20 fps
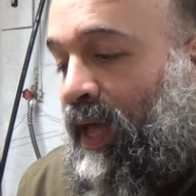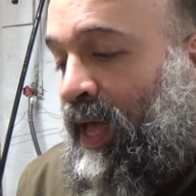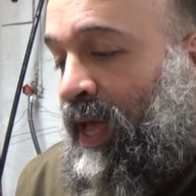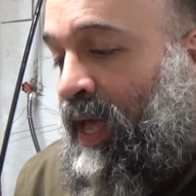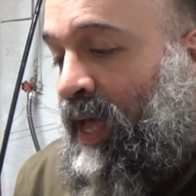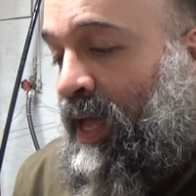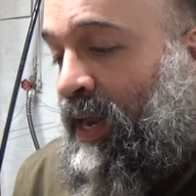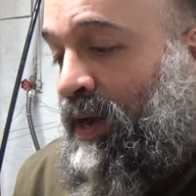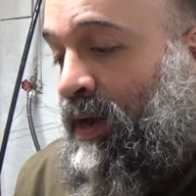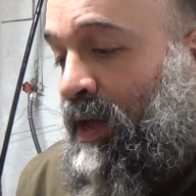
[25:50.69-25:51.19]

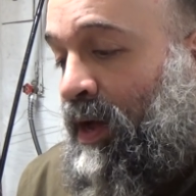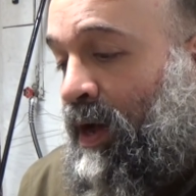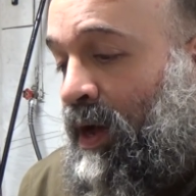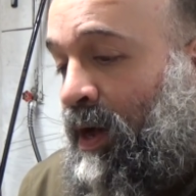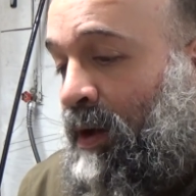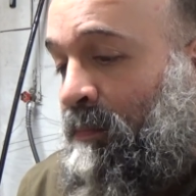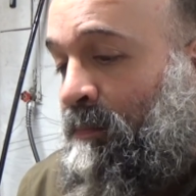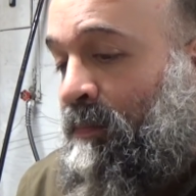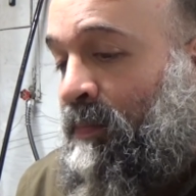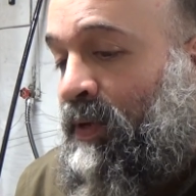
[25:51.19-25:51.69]
And
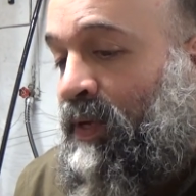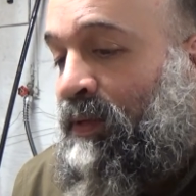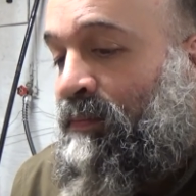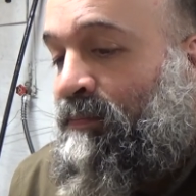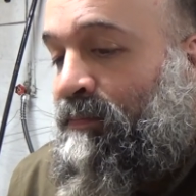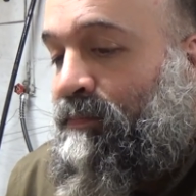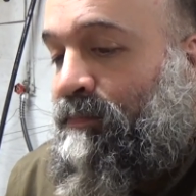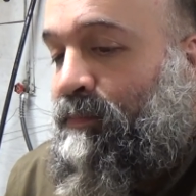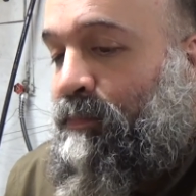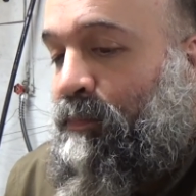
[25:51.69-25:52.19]
I'm
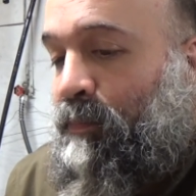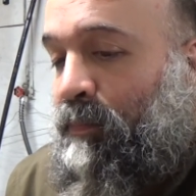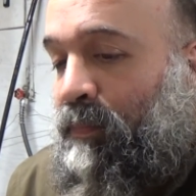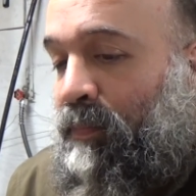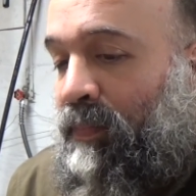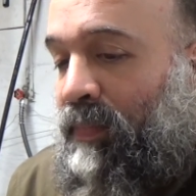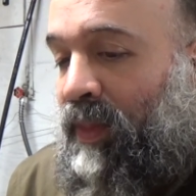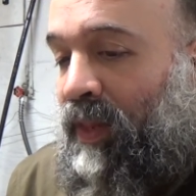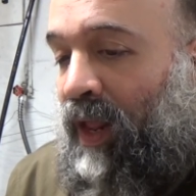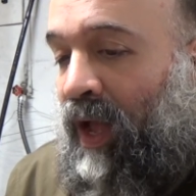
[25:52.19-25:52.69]

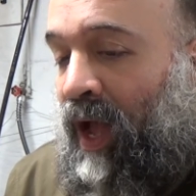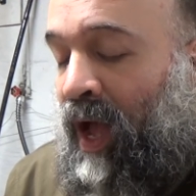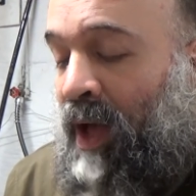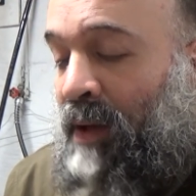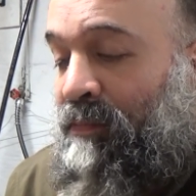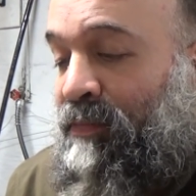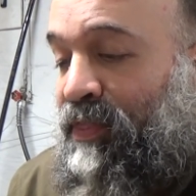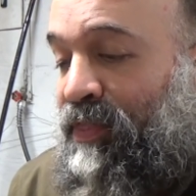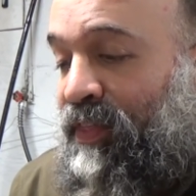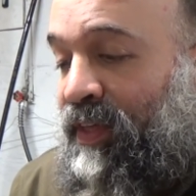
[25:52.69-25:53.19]

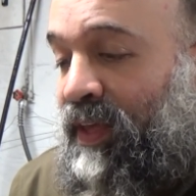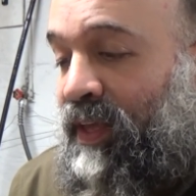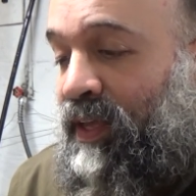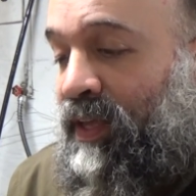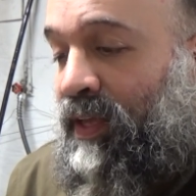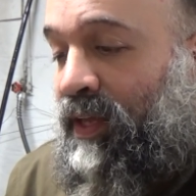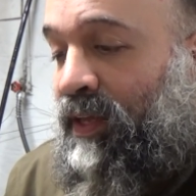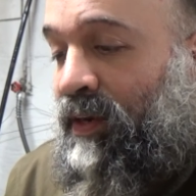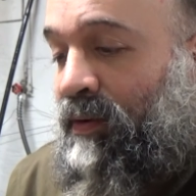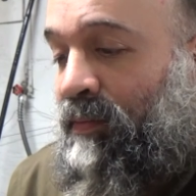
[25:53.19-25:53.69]

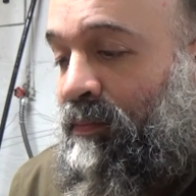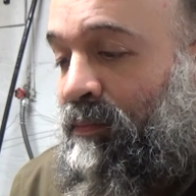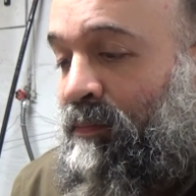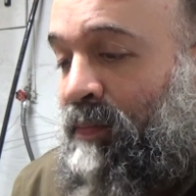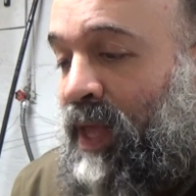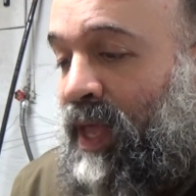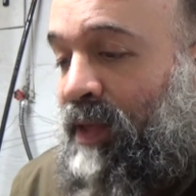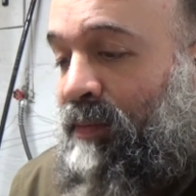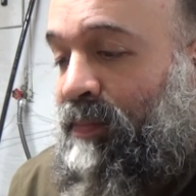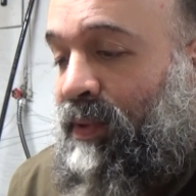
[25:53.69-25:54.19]
thinking
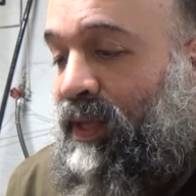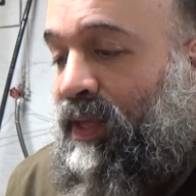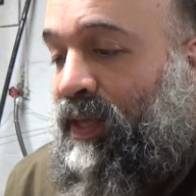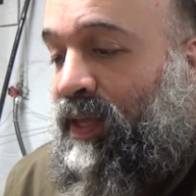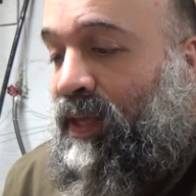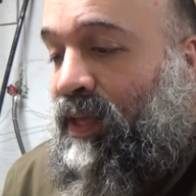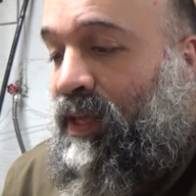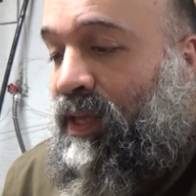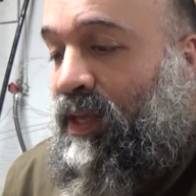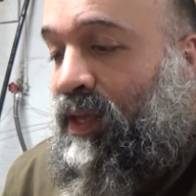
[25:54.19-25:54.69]

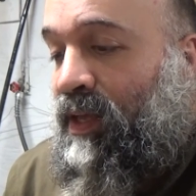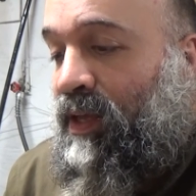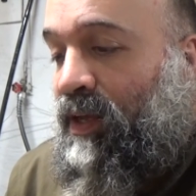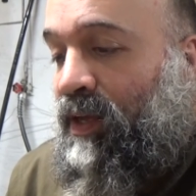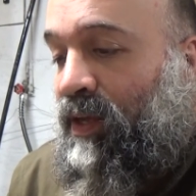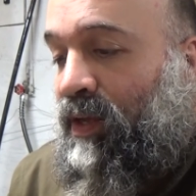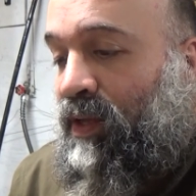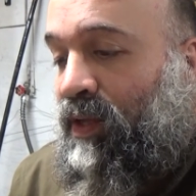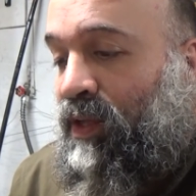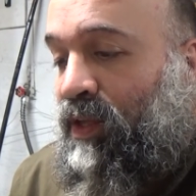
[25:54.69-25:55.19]
maybe
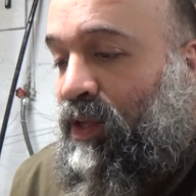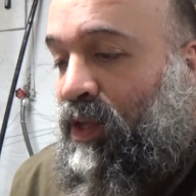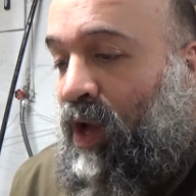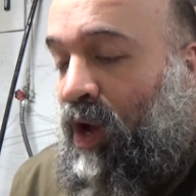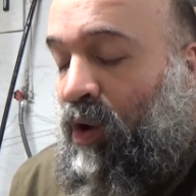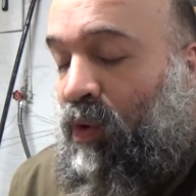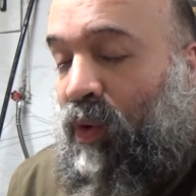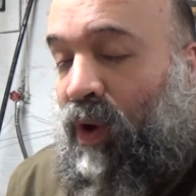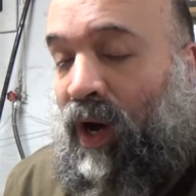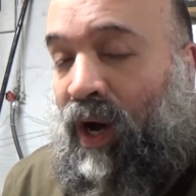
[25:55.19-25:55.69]

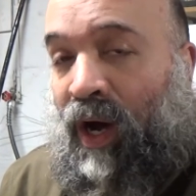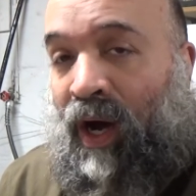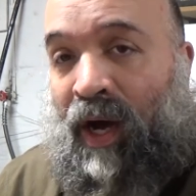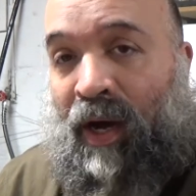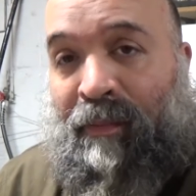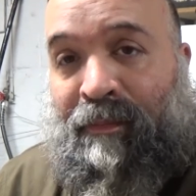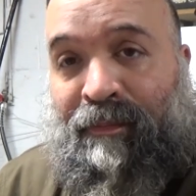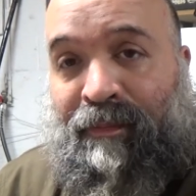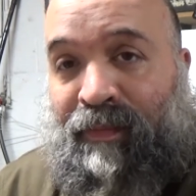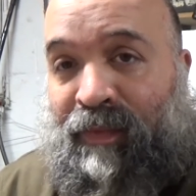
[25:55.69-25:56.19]
go
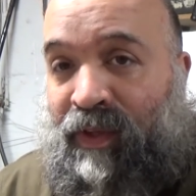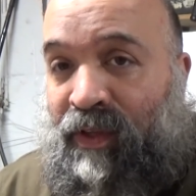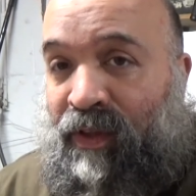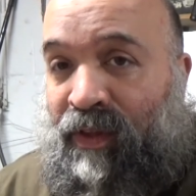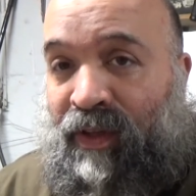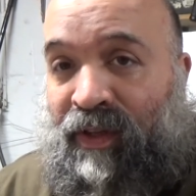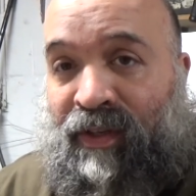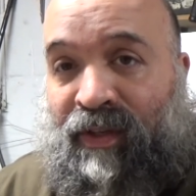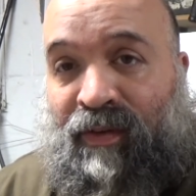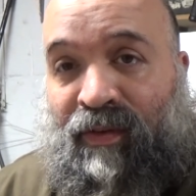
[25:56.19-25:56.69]
up to
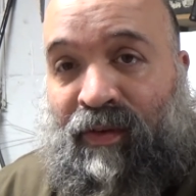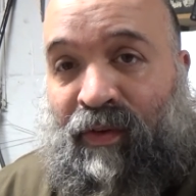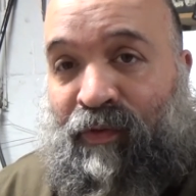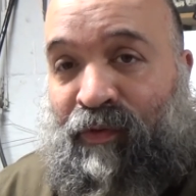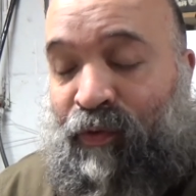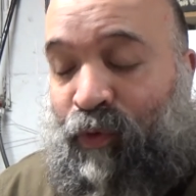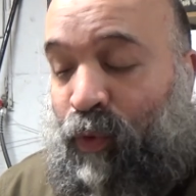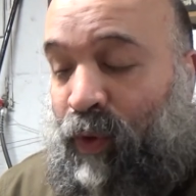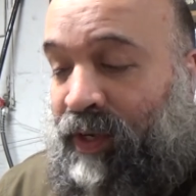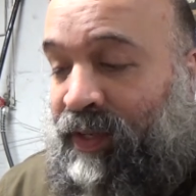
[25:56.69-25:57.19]
the
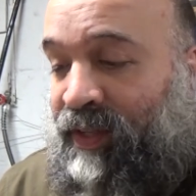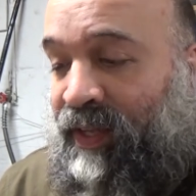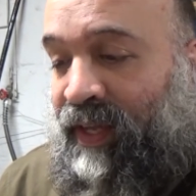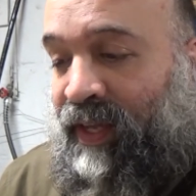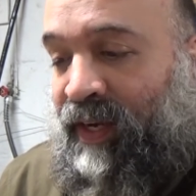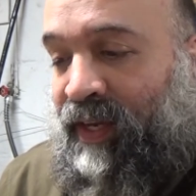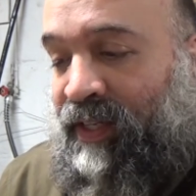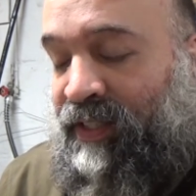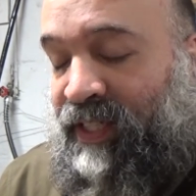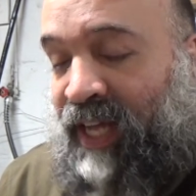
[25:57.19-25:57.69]

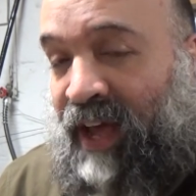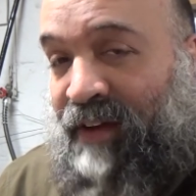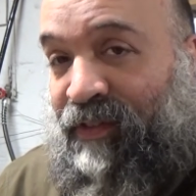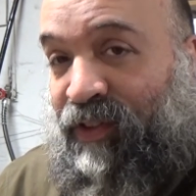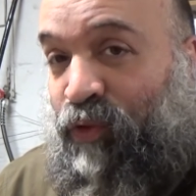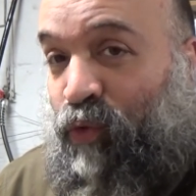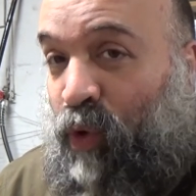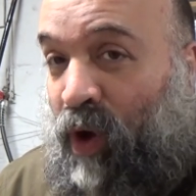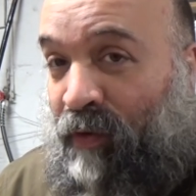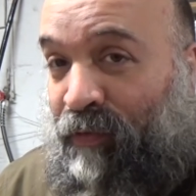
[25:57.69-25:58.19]
14 because I have
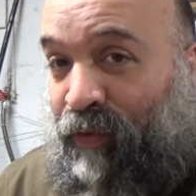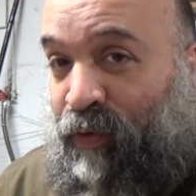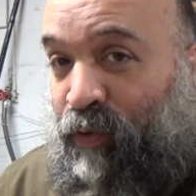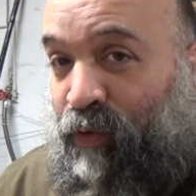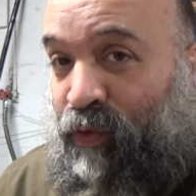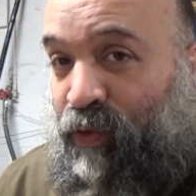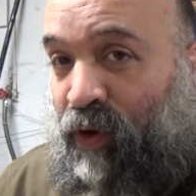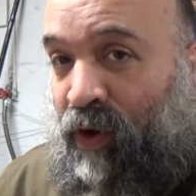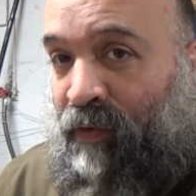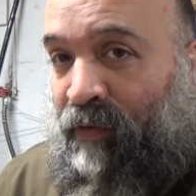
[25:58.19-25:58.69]
a 12
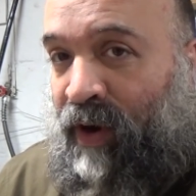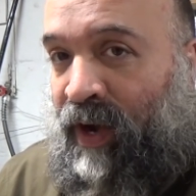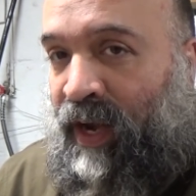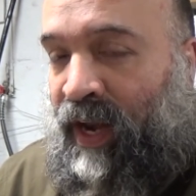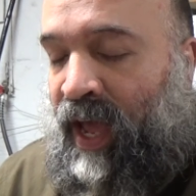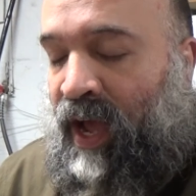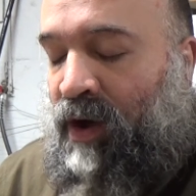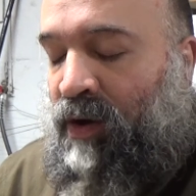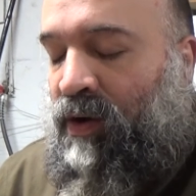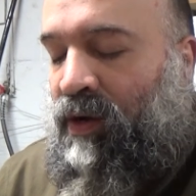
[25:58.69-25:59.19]
tooth on right
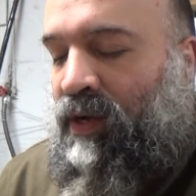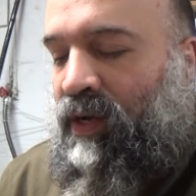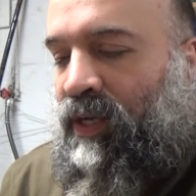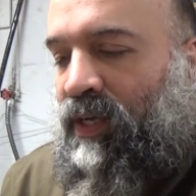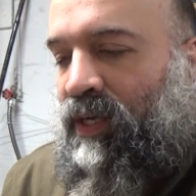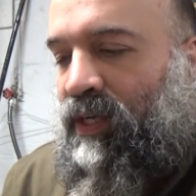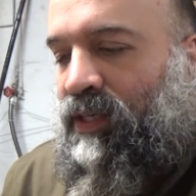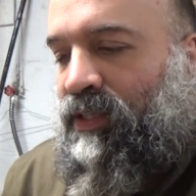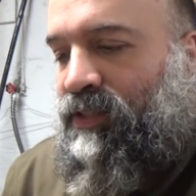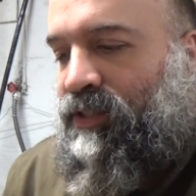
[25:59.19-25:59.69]
now.
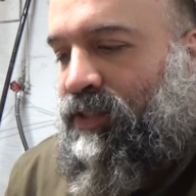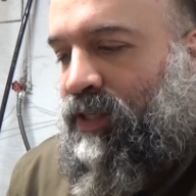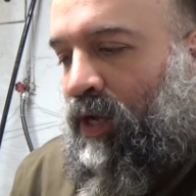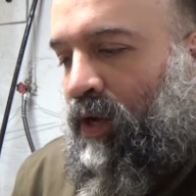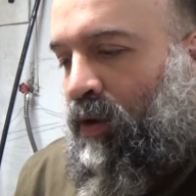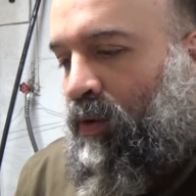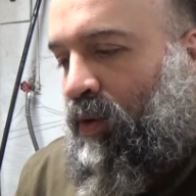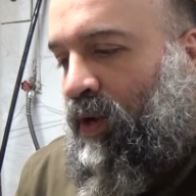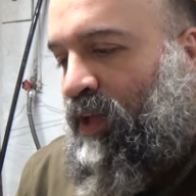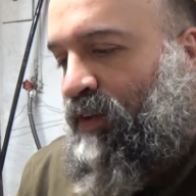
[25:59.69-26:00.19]

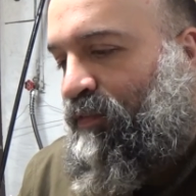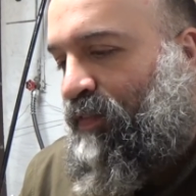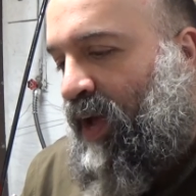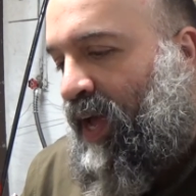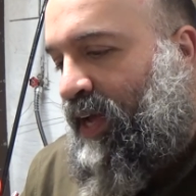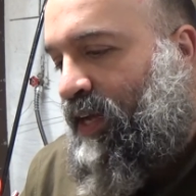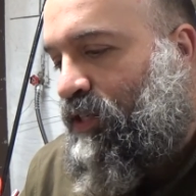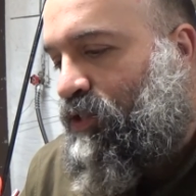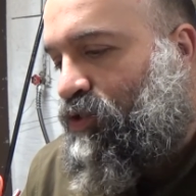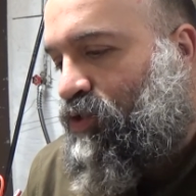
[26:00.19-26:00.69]
So if
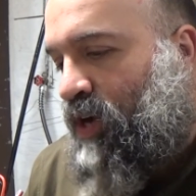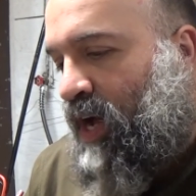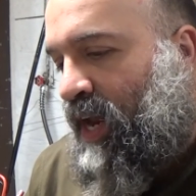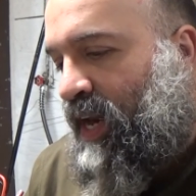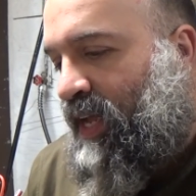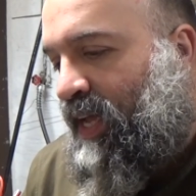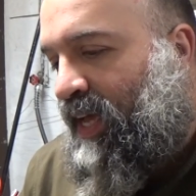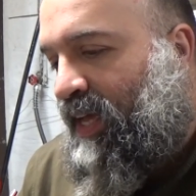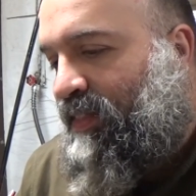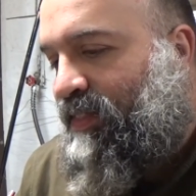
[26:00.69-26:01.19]
I can try
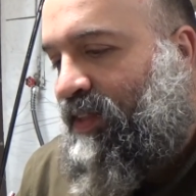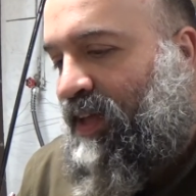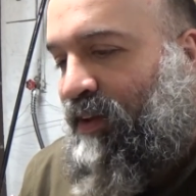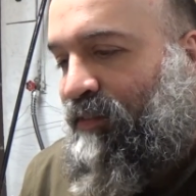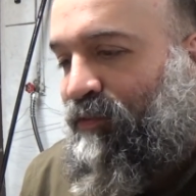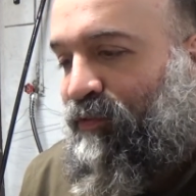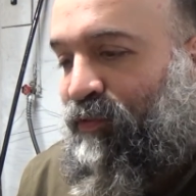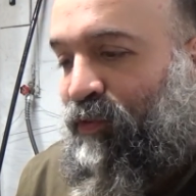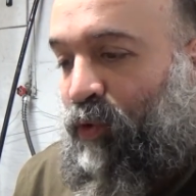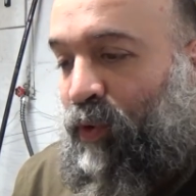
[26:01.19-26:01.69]
to get
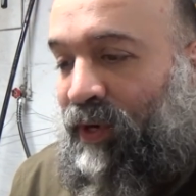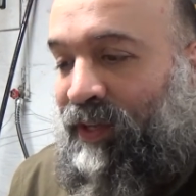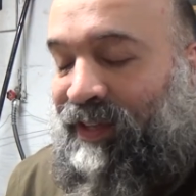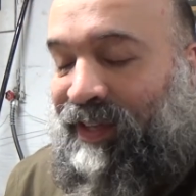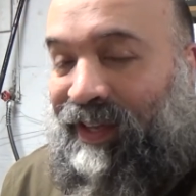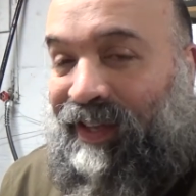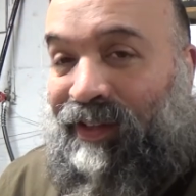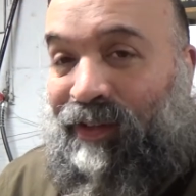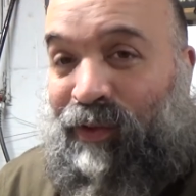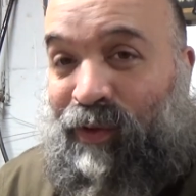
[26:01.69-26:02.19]
that
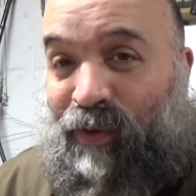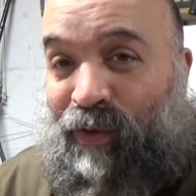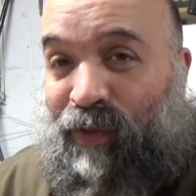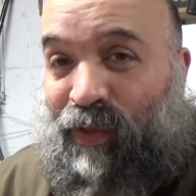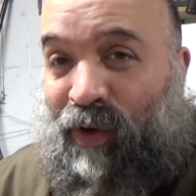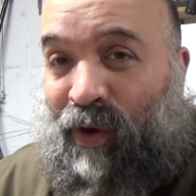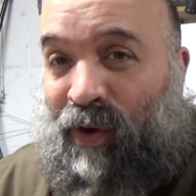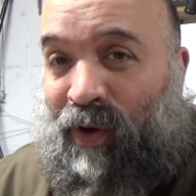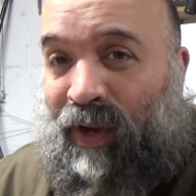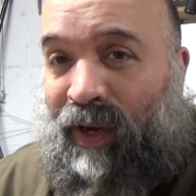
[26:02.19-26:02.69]
14
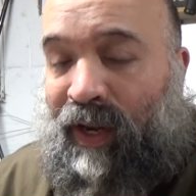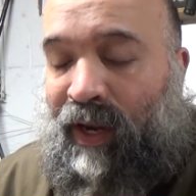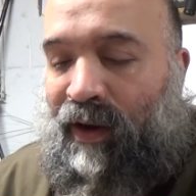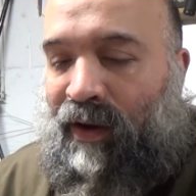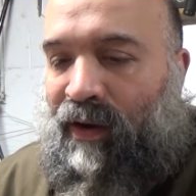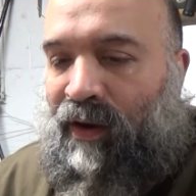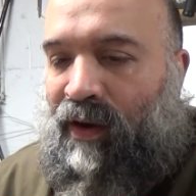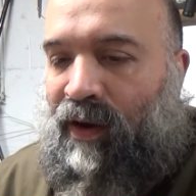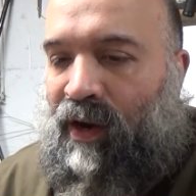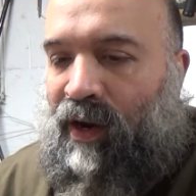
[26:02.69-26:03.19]
tooth on
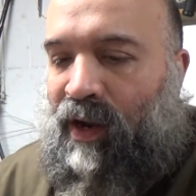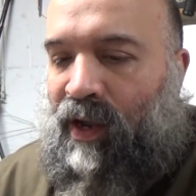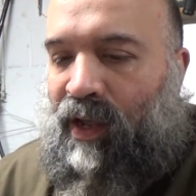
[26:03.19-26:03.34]
here,